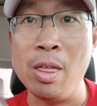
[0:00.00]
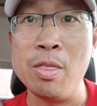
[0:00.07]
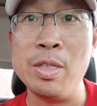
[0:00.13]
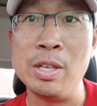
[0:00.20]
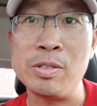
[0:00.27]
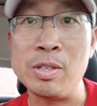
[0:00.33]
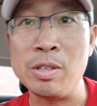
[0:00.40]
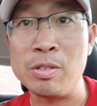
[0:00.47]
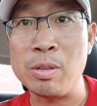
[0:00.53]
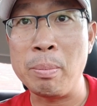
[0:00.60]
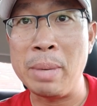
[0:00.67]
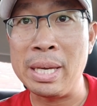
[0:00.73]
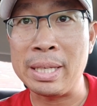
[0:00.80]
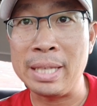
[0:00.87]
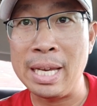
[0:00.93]
This is the
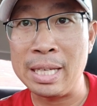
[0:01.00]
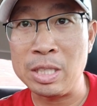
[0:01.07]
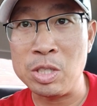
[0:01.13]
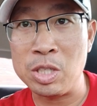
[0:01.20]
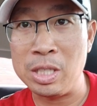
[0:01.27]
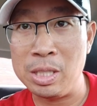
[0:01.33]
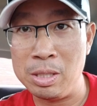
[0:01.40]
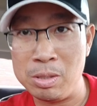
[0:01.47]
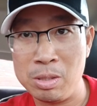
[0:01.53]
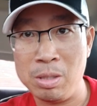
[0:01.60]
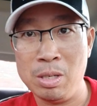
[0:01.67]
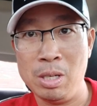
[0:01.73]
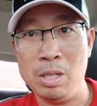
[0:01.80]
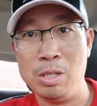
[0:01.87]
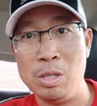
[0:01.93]
bacon, egg, and cheese
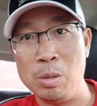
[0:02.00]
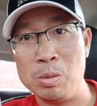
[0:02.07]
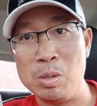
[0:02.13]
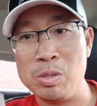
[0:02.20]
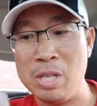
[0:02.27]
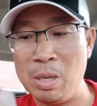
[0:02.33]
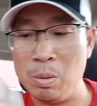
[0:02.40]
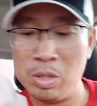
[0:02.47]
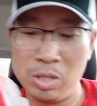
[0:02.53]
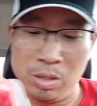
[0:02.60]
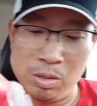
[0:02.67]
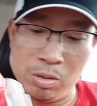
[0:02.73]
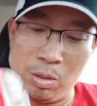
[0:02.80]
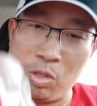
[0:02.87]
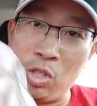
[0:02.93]
toasted sandwich.
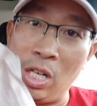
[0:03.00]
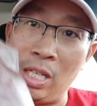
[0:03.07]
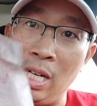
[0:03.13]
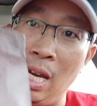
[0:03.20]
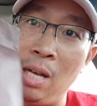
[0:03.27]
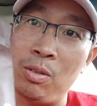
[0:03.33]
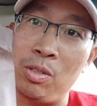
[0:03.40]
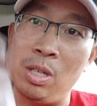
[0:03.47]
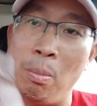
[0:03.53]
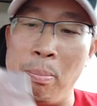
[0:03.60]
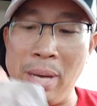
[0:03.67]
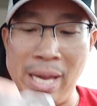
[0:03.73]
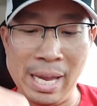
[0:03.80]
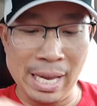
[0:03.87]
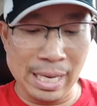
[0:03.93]
So let's check it out. It's in a
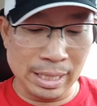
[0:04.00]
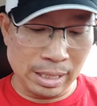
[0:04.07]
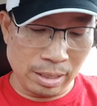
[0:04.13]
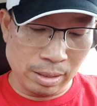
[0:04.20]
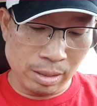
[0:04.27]
bag.